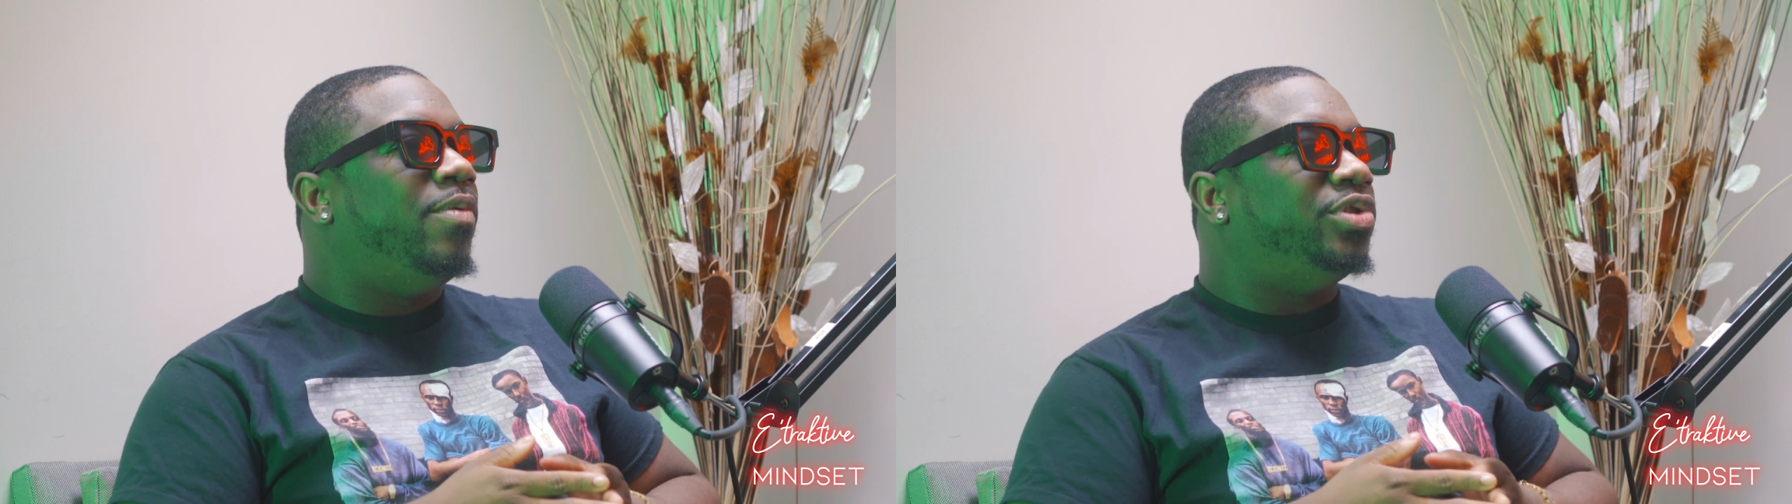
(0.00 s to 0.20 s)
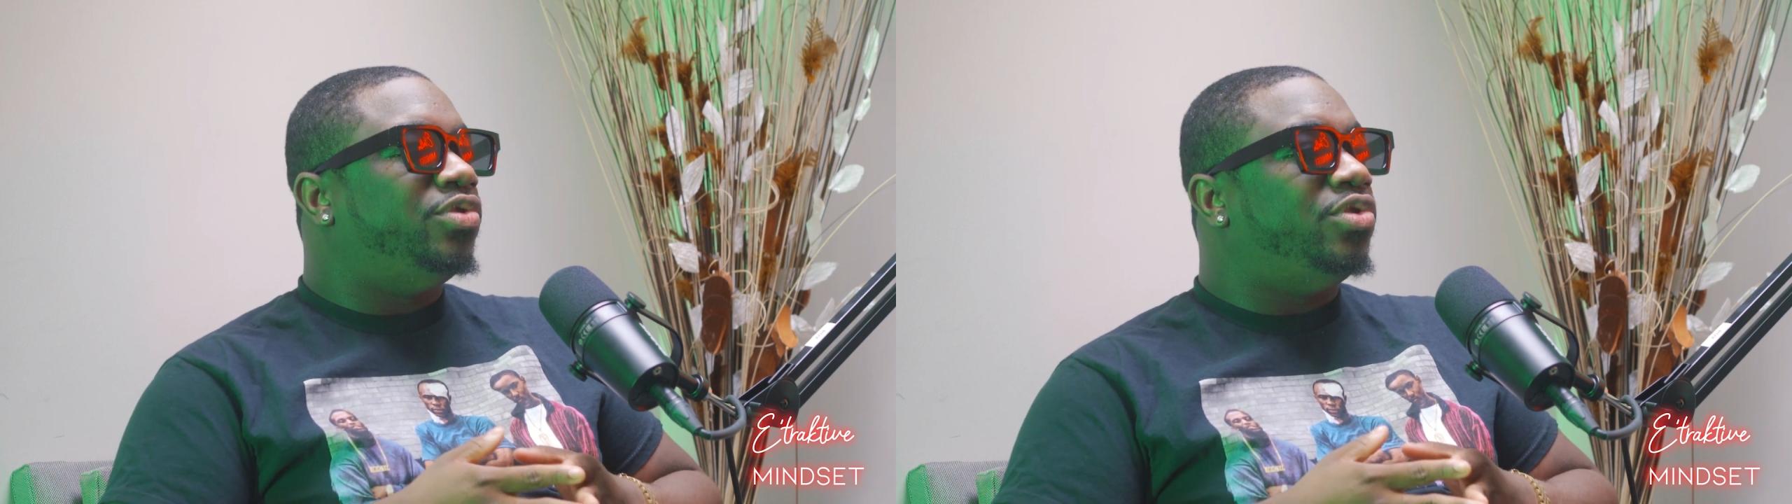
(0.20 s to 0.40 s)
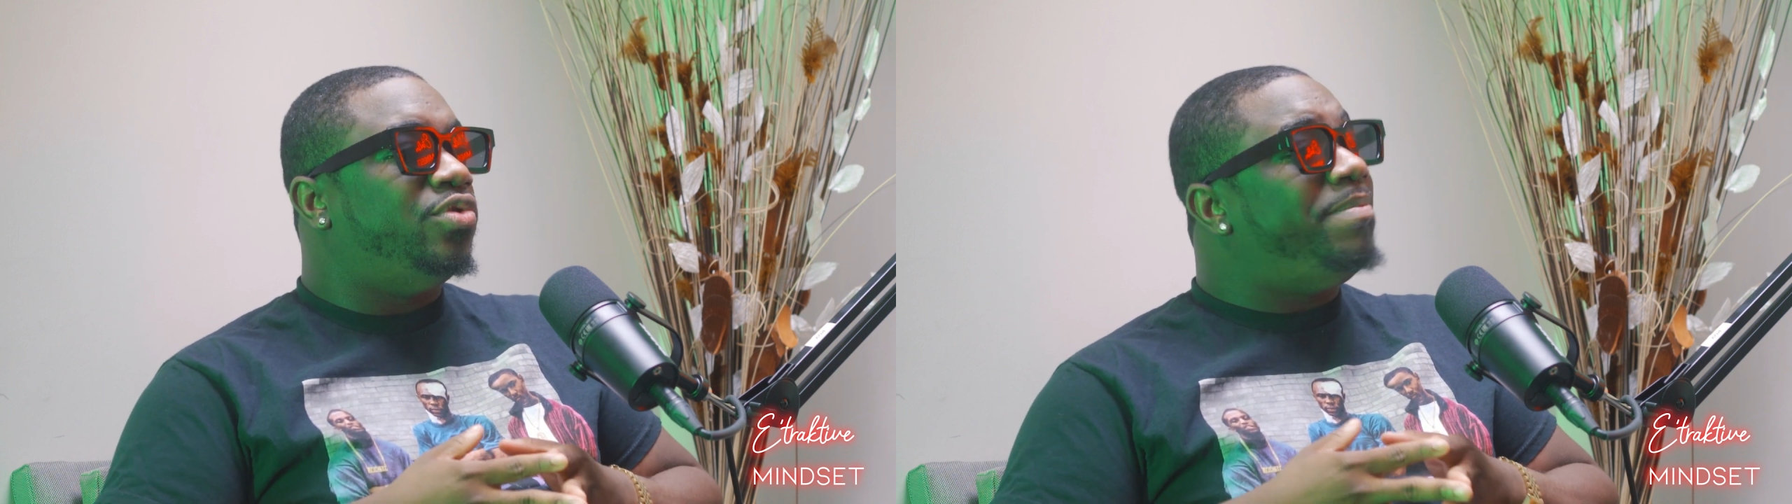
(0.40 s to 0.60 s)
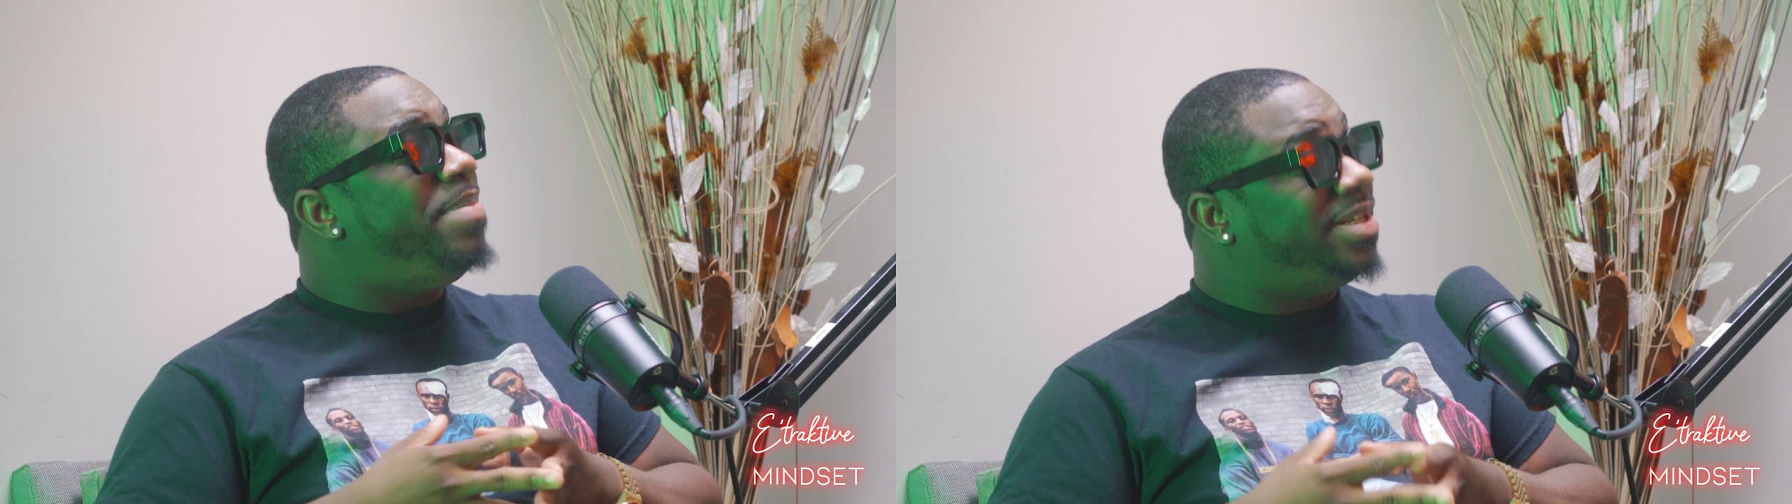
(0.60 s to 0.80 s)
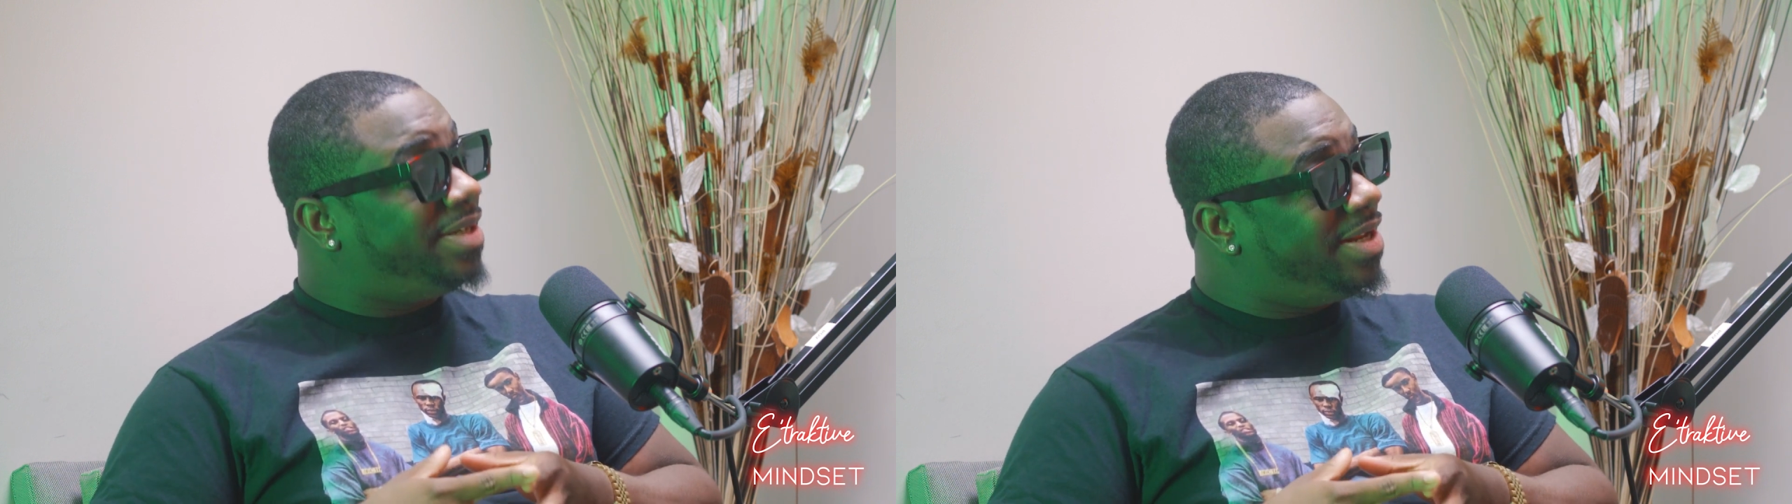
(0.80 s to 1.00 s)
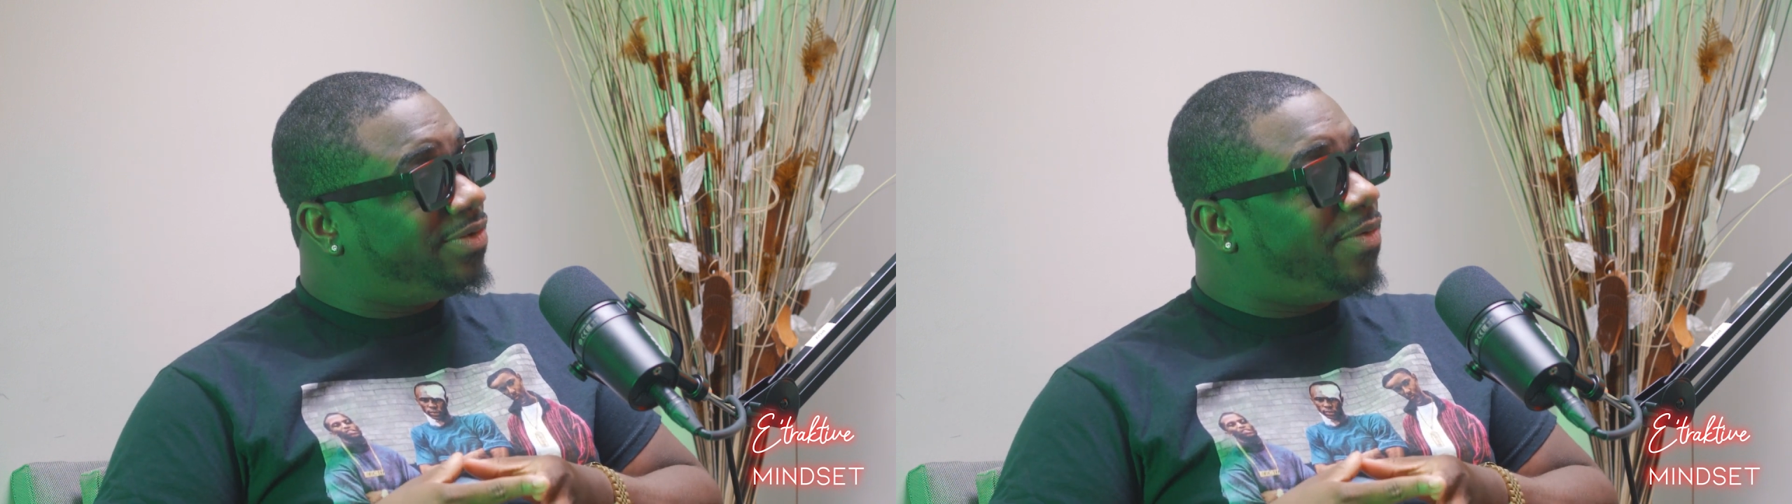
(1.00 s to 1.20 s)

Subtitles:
what you do business